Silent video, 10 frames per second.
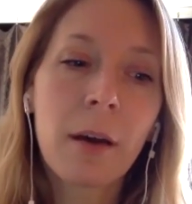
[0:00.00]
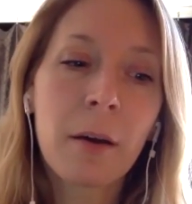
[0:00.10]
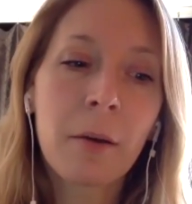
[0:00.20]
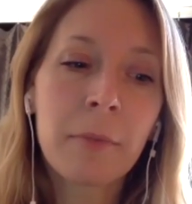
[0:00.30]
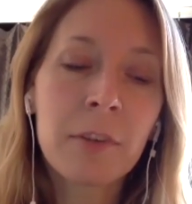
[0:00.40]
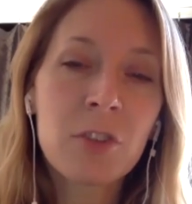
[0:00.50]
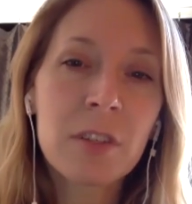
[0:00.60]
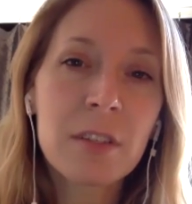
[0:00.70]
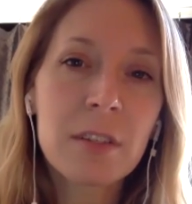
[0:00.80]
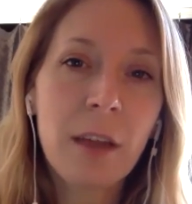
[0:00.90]
Um, it's
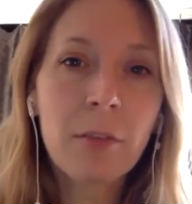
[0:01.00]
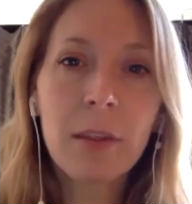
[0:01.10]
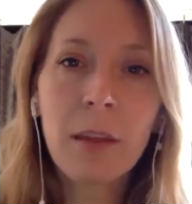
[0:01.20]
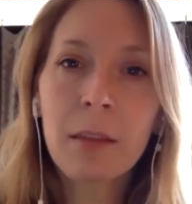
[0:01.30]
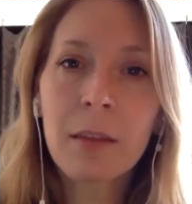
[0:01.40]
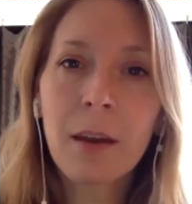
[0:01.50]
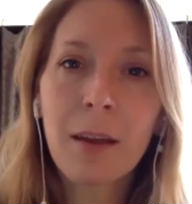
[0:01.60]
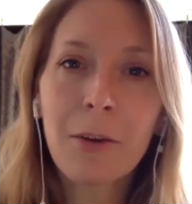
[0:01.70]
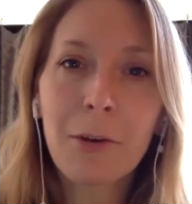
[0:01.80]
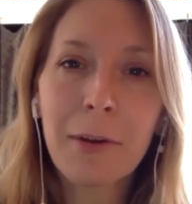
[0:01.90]
just everything that I
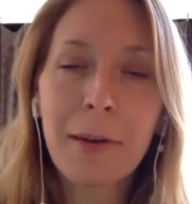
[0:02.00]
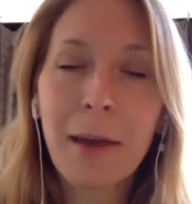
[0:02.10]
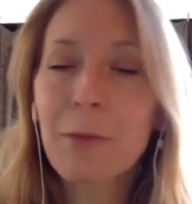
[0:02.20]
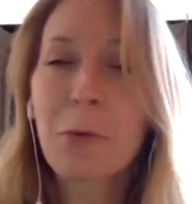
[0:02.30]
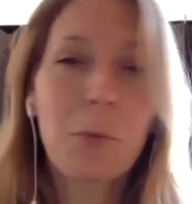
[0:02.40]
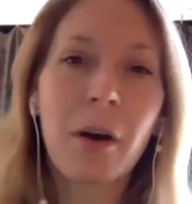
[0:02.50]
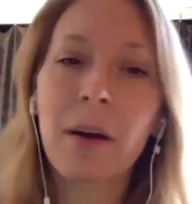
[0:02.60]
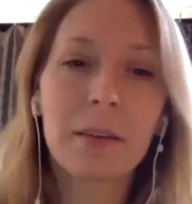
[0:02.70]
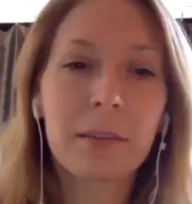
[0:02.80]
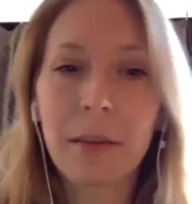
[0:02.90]
could ever
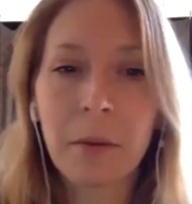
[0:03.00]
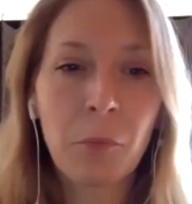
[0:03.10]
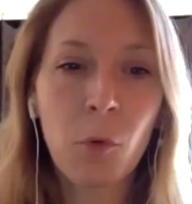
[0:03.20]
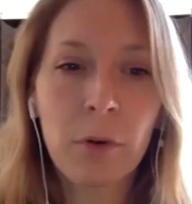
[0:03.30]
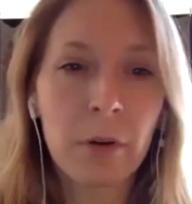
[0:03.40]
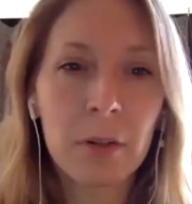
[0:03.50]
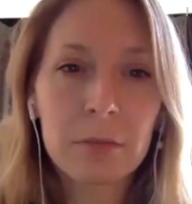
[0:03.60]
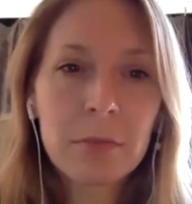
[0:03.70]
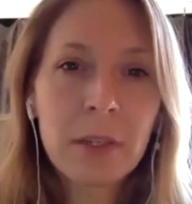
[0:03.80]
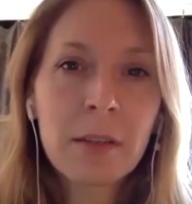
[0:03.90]
want and more
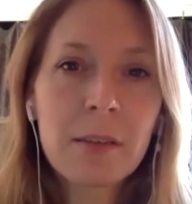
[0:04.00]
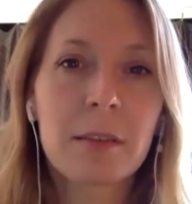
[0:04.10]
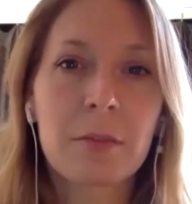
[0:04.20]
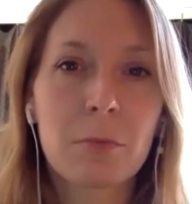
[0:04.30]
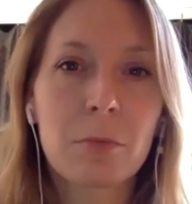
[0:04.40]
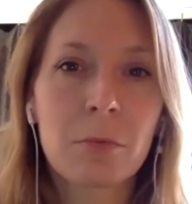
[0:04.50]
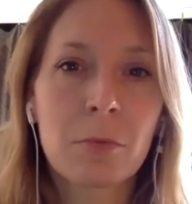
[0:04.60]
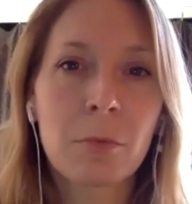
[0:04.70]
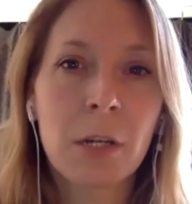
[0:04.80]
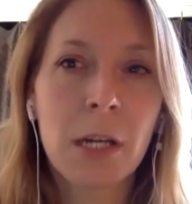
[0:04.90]
is
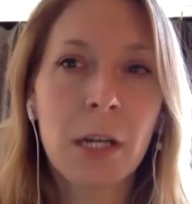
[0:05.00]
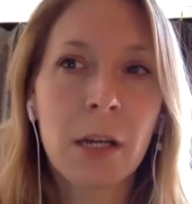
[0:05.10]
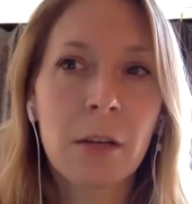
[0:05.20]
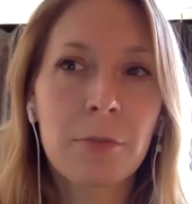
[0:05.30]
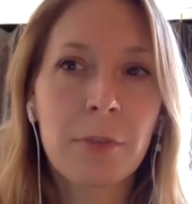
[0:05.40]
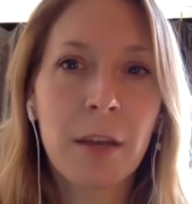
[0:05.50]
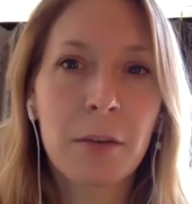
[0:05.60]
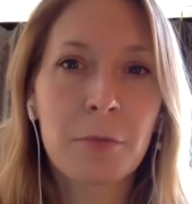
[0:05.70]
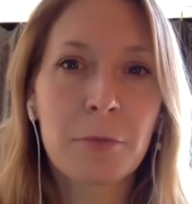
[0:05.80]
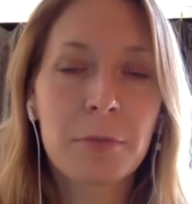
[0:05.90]
what I've kind
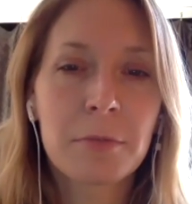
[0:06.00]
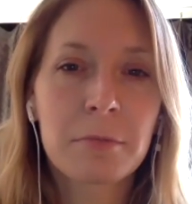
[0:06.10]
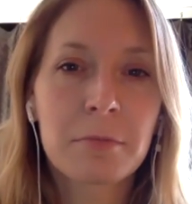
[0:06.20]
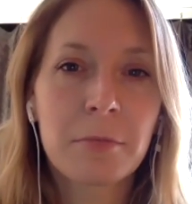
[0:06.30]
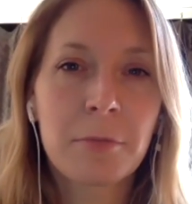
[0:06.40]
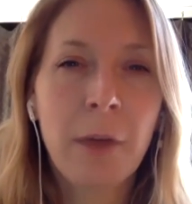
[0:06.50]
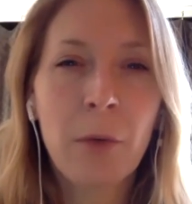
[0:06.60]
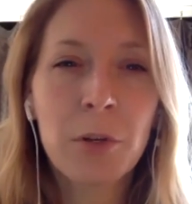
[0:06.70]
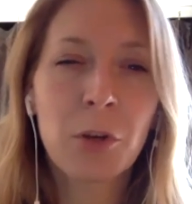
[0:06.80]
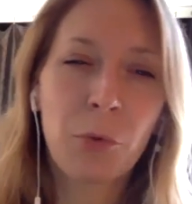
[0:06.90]
of
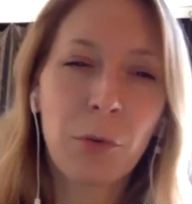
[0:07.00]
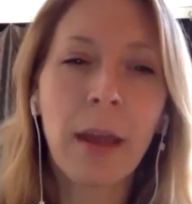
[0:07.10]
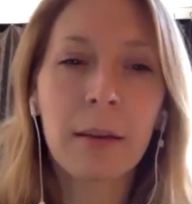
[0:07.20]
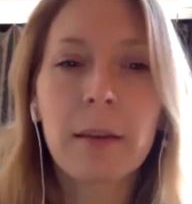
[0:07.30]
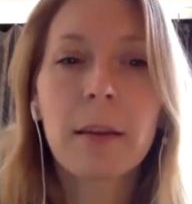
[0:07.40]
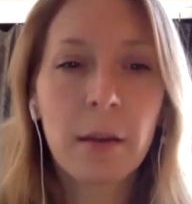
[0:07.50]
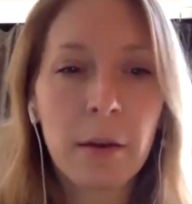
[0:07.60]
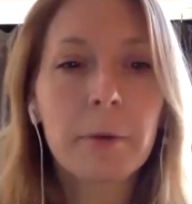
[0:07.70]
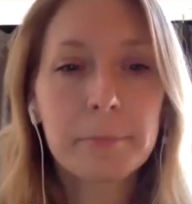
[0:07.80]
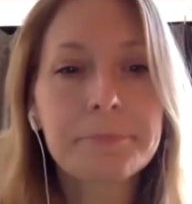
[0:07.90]
found and created
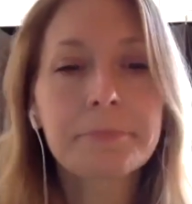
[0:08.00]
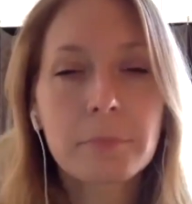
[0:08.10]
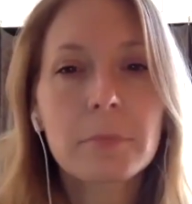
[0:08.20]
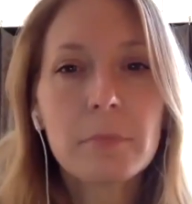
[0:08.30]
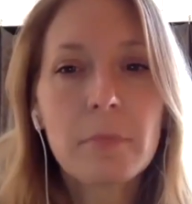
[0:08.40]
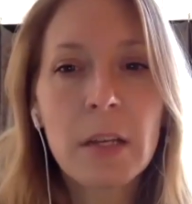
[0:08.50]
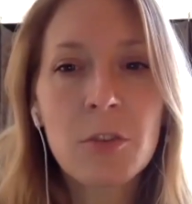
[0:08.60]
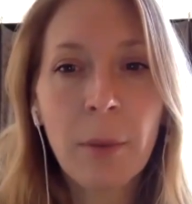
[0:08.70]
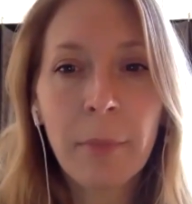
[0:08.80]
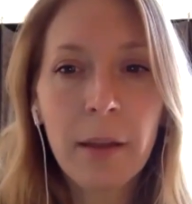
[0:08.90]
here. So
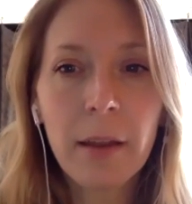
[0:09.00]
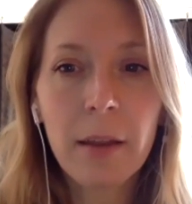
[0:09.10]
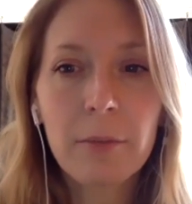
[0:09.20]
I'm lucky.